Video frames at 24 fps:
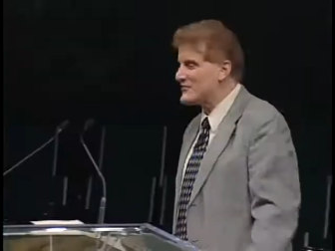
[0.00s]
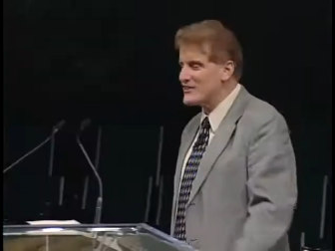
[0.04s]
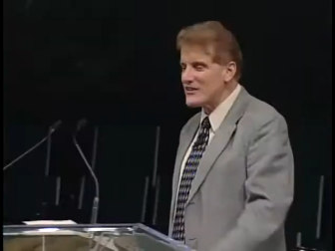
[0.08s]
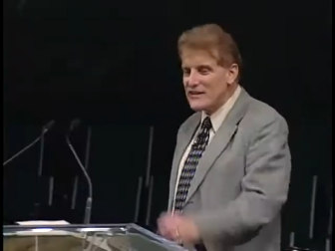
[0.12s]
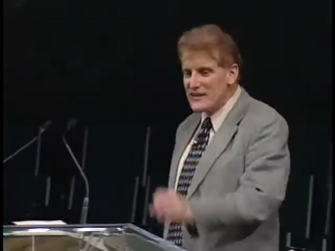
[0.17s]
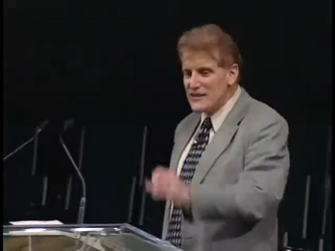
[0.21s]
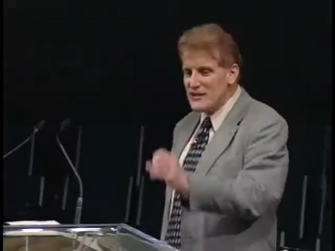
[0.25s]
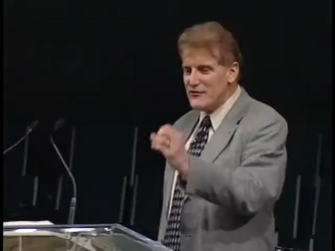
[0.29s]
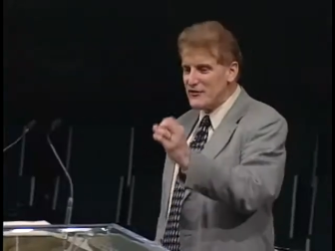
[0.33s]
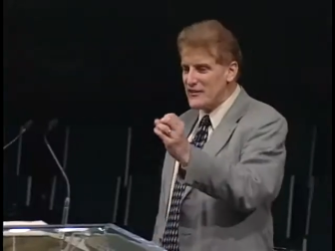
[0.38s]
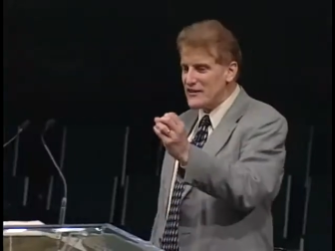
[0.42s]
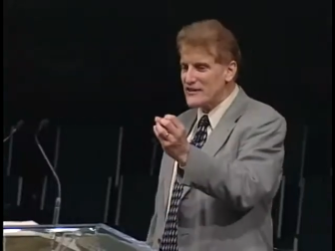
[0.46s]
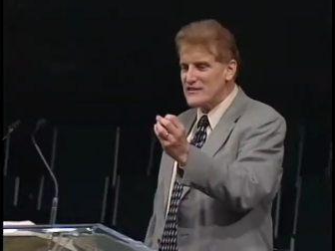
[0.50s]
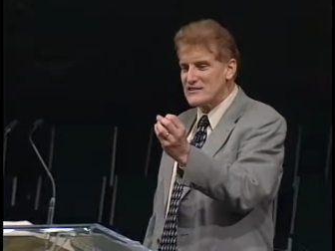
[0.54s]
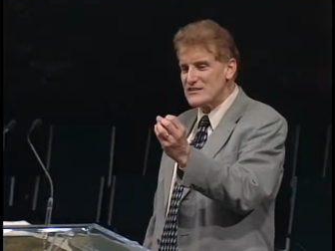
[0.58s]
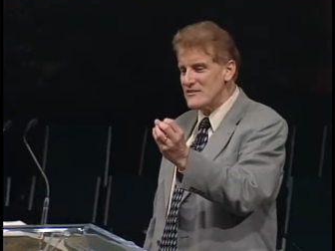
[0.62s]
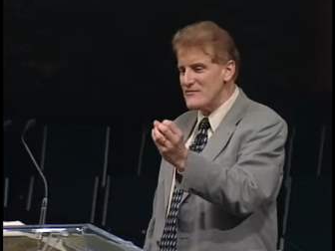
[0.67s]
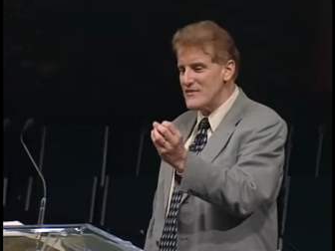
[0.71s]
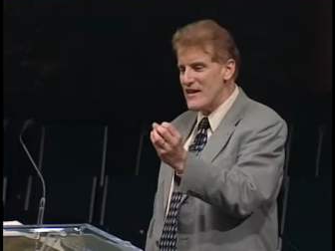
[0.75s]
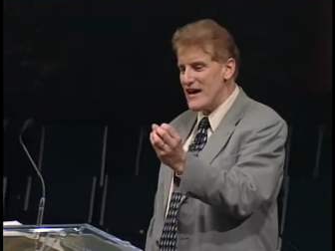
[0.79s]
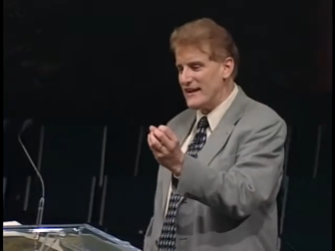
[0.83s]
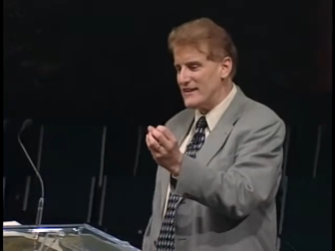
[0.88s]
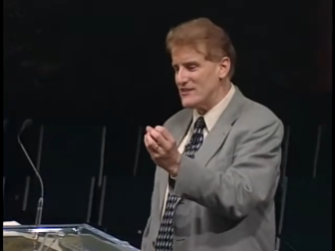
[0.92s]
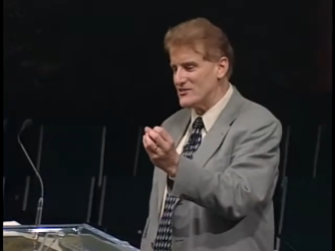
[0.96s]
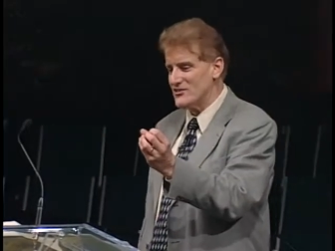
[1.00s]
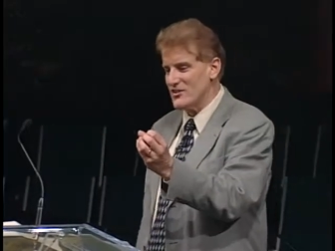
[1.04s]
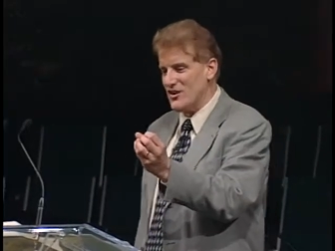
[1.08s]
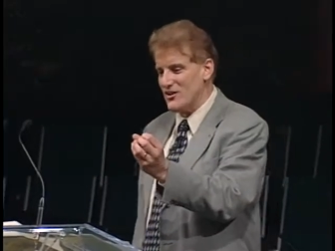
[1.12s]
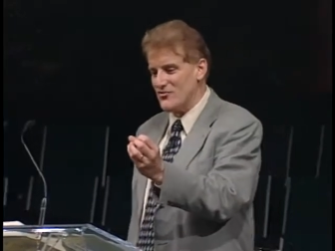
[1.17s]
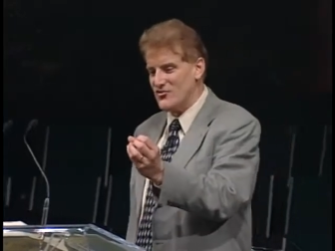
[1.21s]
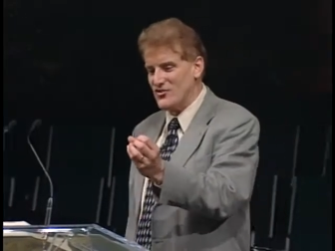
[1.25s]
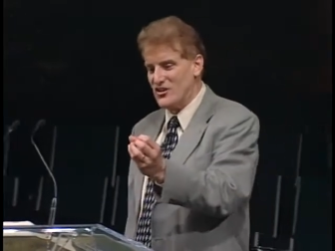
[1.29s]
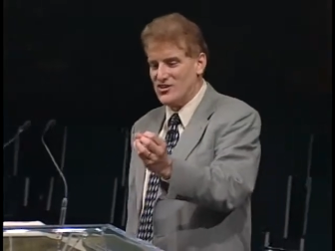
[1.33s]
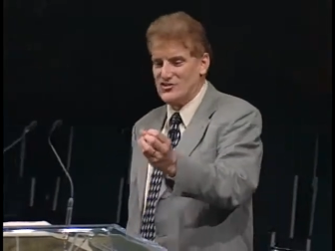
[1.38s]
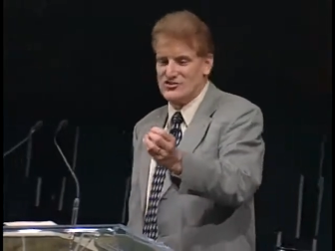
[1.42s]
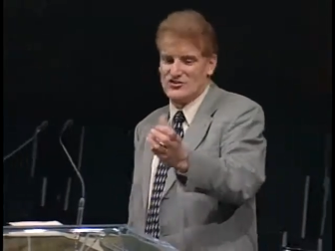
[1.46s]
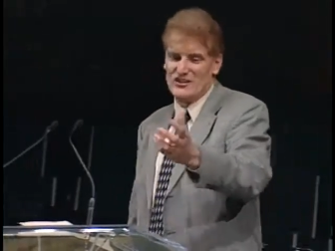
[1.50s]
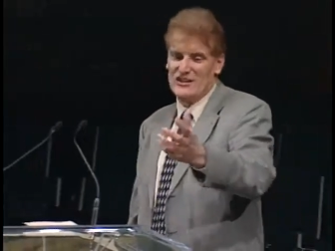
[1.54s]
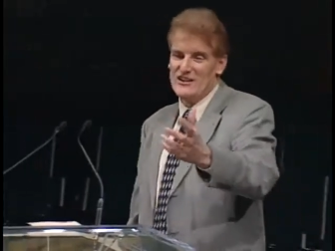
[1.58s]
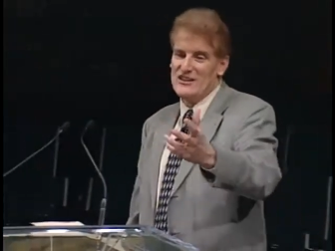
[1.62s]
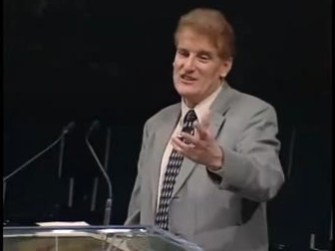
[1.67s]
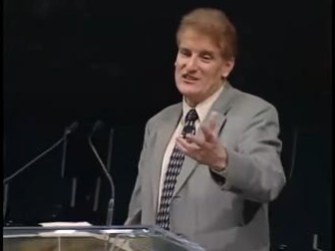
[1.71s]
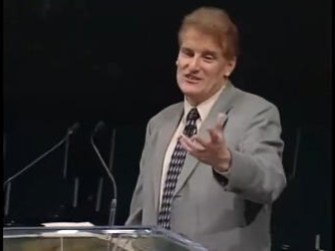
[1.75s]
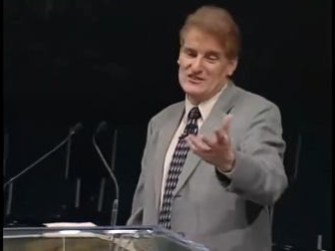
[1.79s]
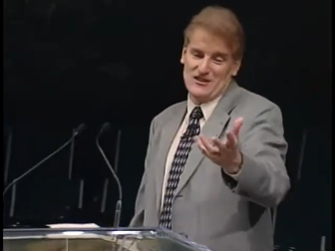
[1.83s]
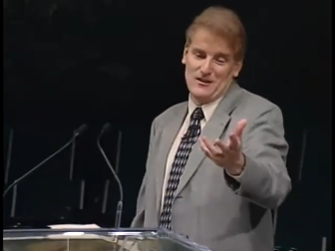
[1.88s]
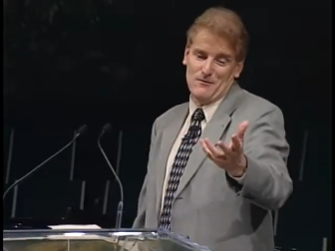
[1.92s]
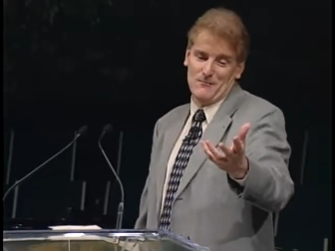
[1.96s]
The significance of that is not just
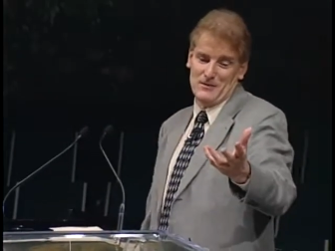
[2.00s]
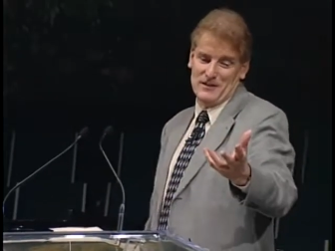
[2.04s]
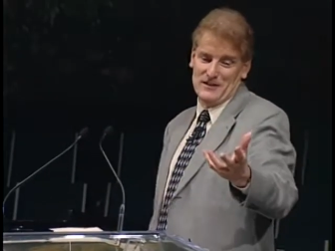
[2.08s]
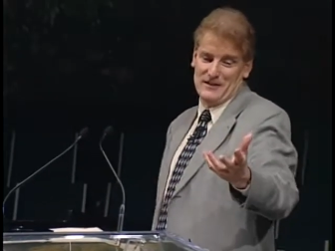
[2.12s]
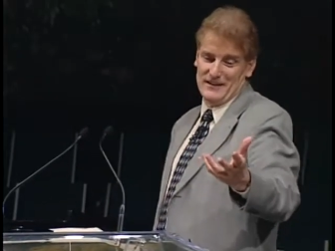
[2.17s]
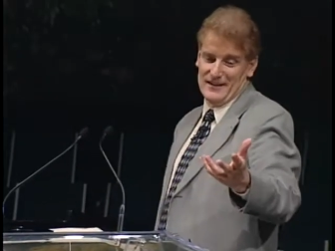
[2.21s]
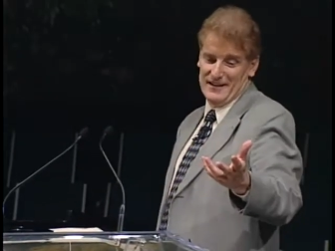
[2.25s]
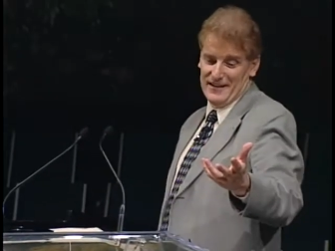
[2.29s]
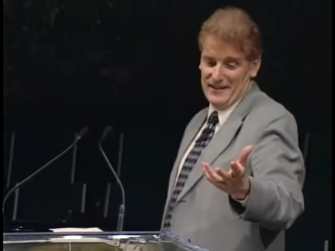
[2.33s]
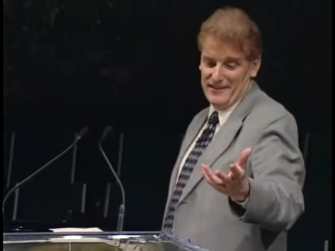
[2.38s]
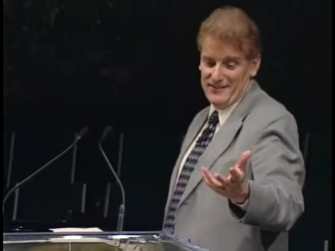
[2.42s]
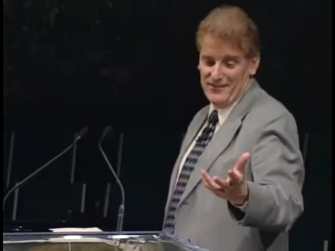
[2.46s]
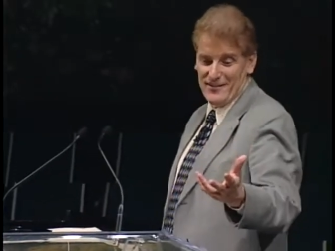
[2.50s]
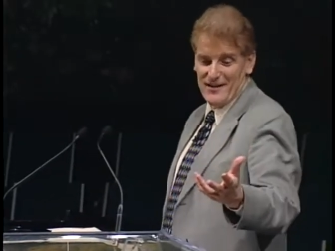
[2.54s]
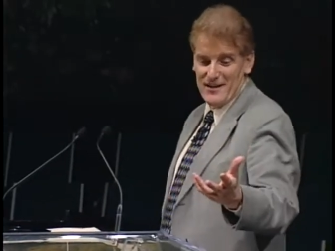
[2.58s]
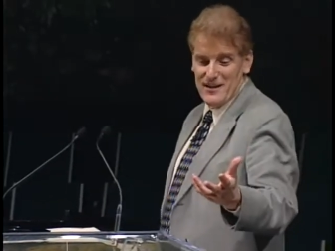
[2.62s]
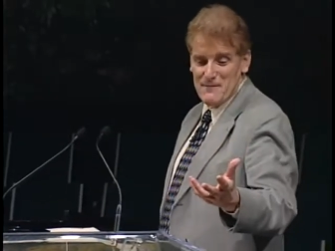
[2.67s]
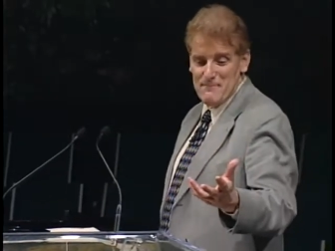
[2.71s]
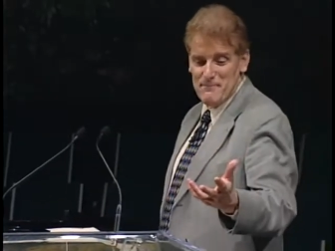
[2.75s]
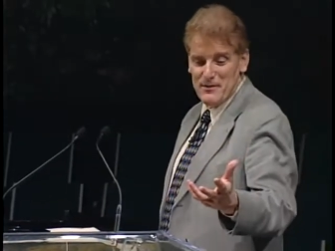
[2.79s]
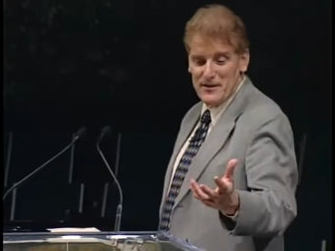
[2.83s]
somebody did it,